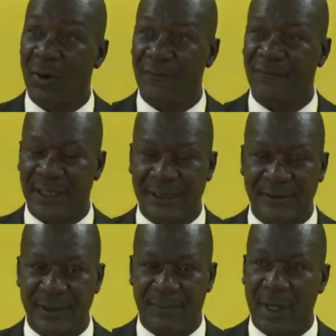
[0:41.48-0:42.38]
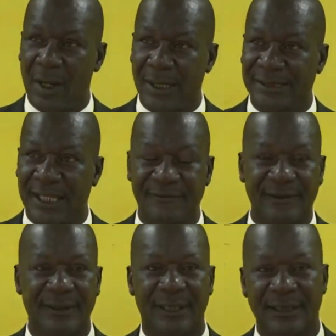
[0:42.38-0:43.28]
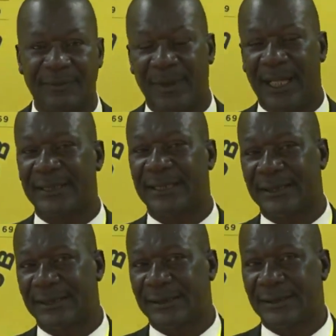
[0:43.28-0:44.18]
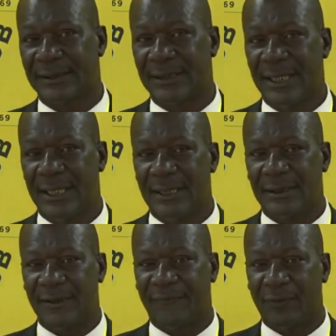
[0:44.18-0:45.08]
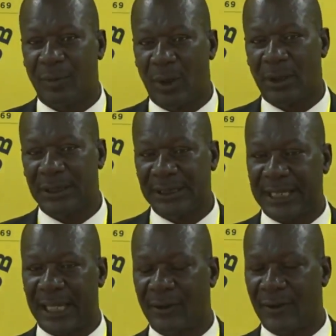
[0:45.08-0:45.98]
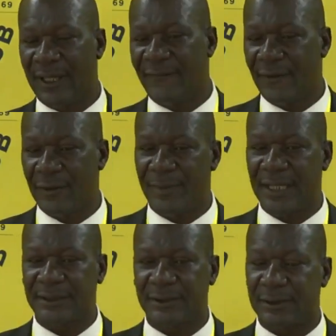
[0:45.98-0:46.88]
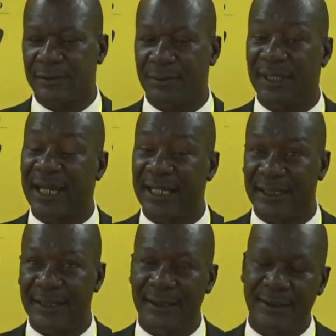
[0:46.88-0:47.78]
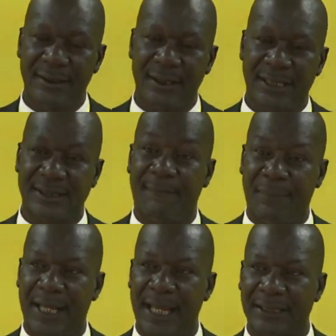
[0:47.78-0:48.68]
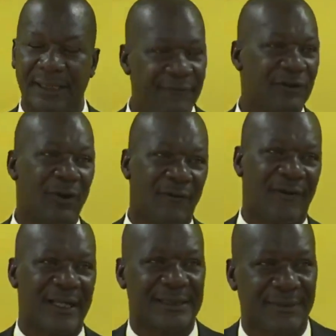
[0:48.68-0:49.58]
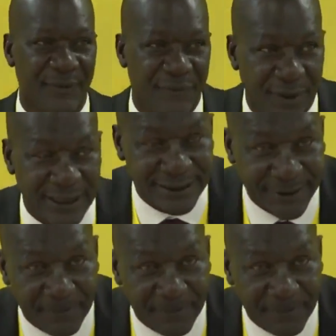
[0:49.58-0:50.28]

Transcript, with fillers: and confidence among ourselves as players. the football, this kind of level, you must be ready as a player, individual first, before